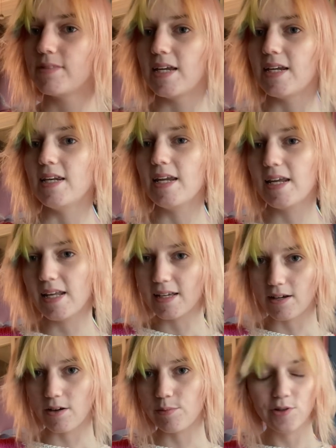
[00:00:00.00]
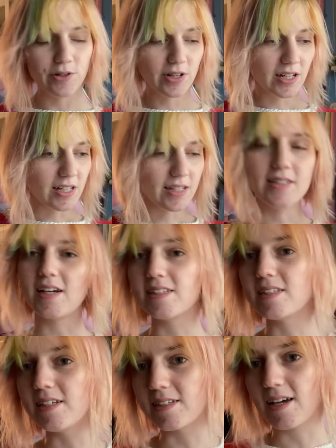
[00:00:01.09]
knitting community Dice
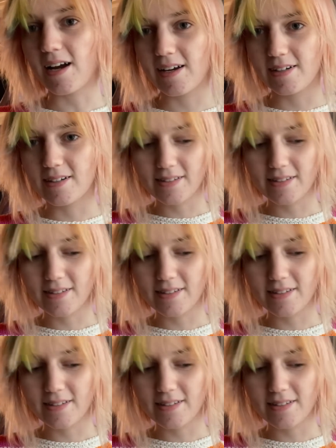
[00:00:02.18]
Decide